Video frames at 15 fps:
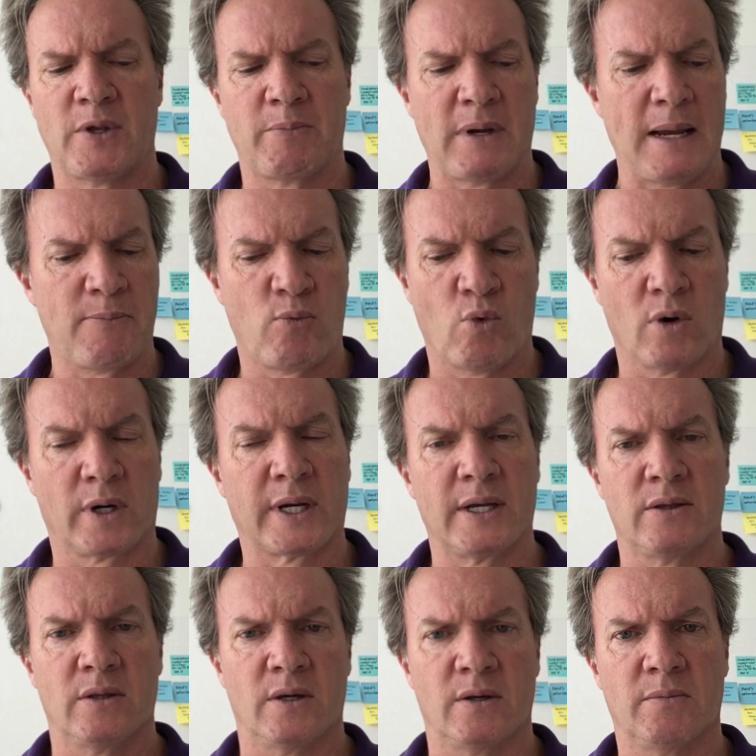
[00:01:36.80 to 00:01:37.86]
paperwork
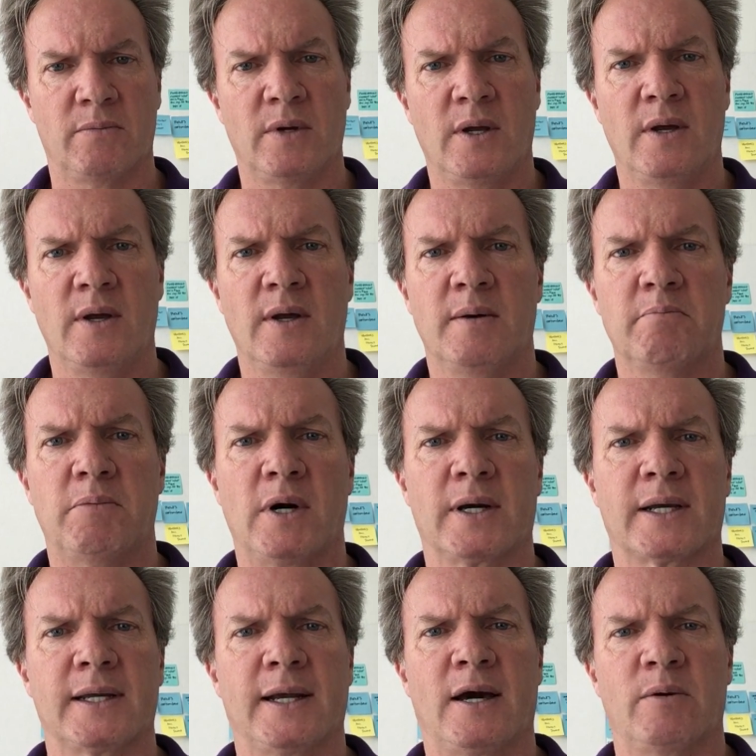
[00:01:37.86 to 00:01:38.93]
in the
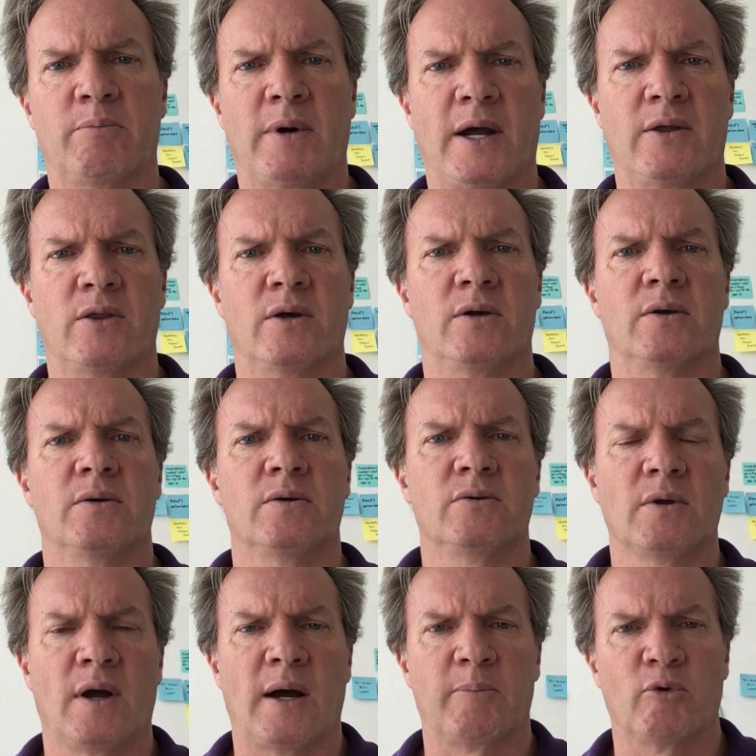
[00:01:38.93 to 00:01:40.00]
bucket out by the
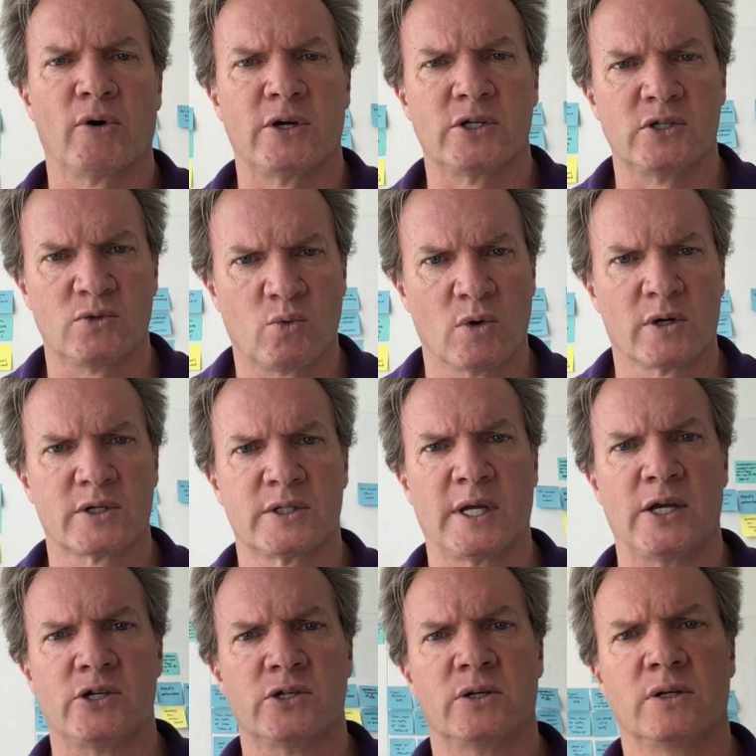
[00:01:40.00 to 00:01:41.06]
operations
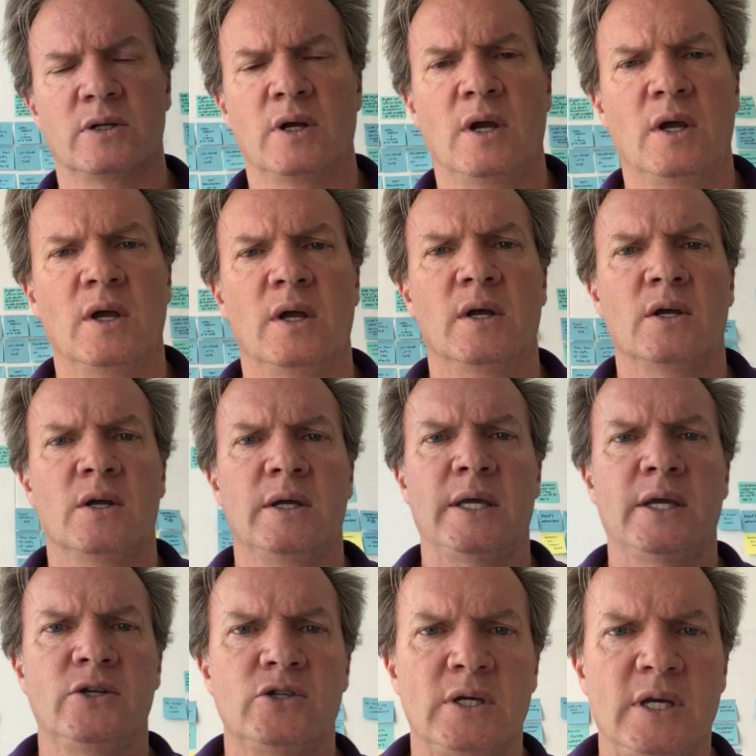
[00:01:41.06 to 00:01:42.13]
workstation.
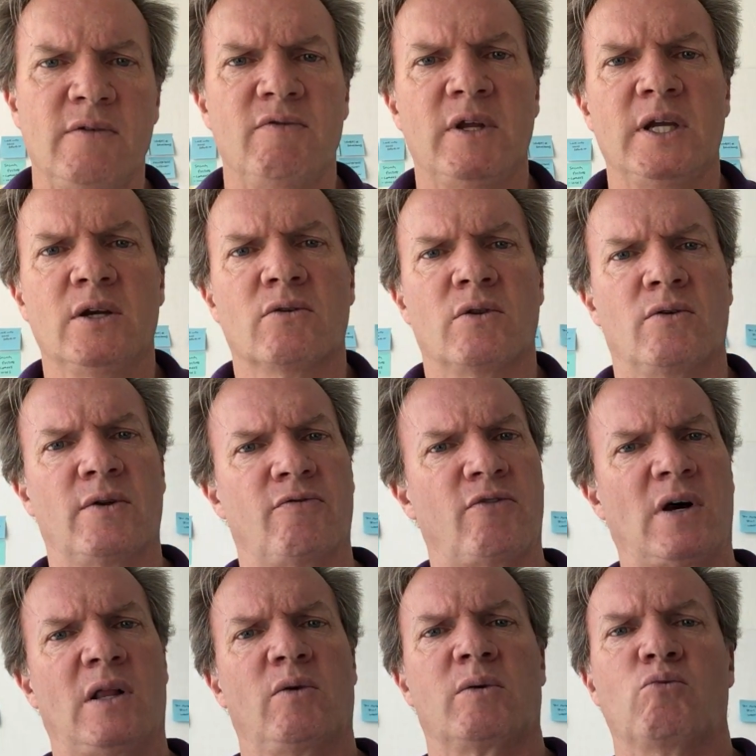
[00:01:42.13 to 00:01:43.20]
Each evening or the
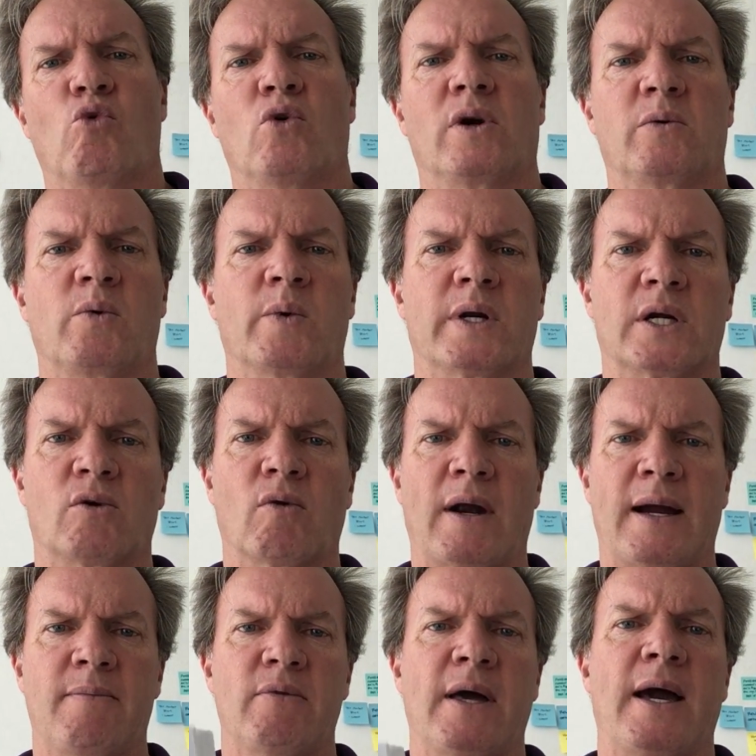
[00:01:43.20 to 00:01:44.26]
following morning, we want to
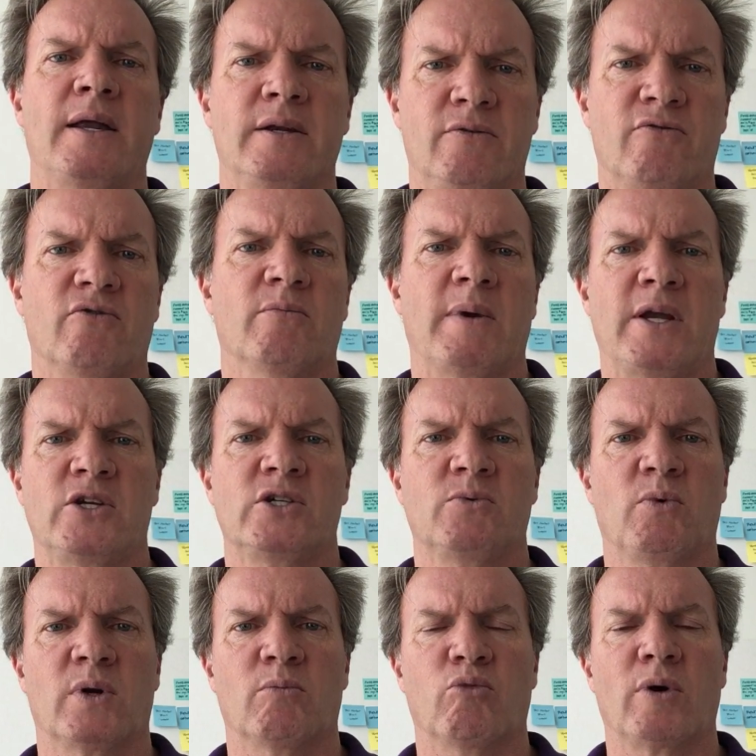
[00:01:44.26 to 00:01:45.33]
grab that information,
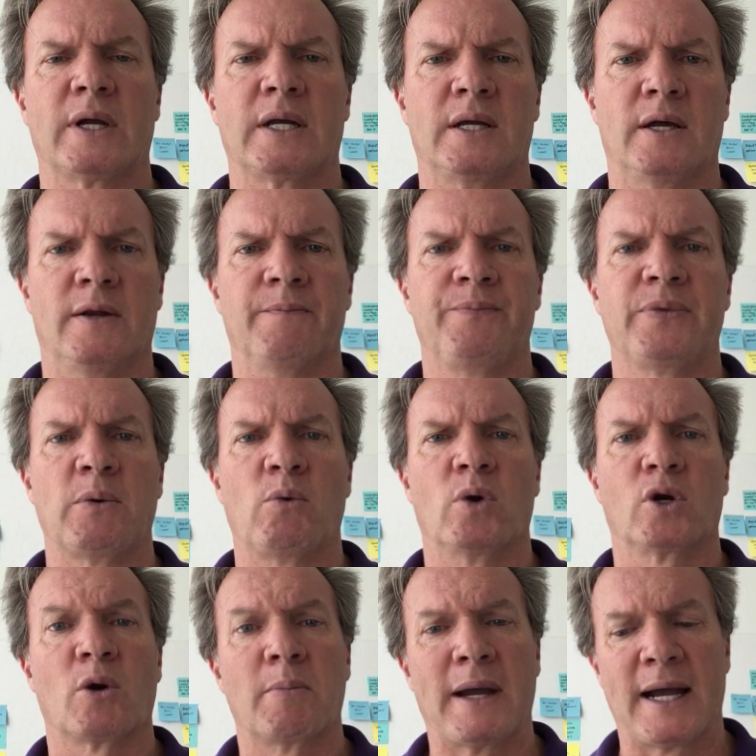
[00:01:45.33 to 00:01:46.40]
we want to bring it in. We want
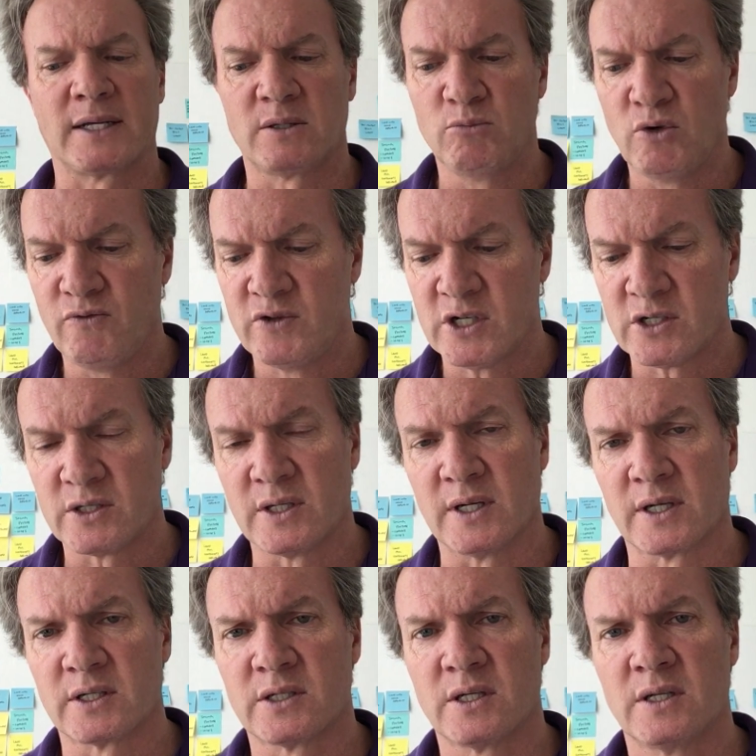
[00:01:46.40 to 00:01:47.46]
to go back to
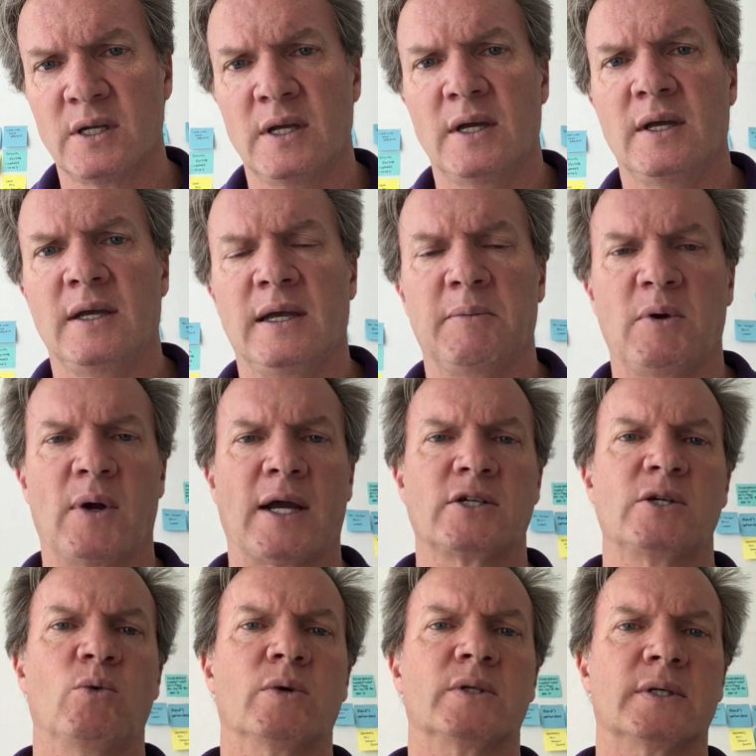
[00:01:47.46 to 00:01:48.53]
Movegistics, and we
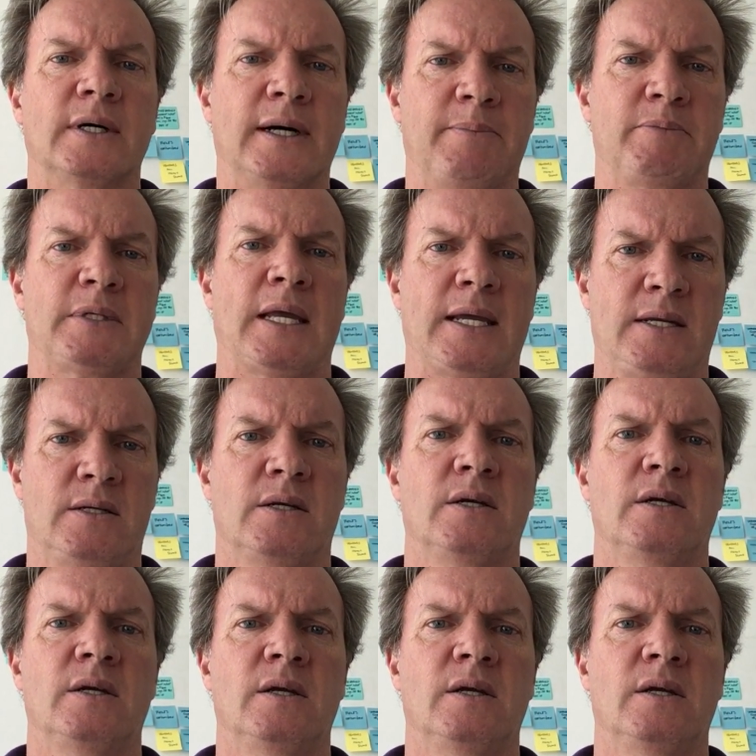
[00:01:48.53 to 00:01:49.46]
actually want to update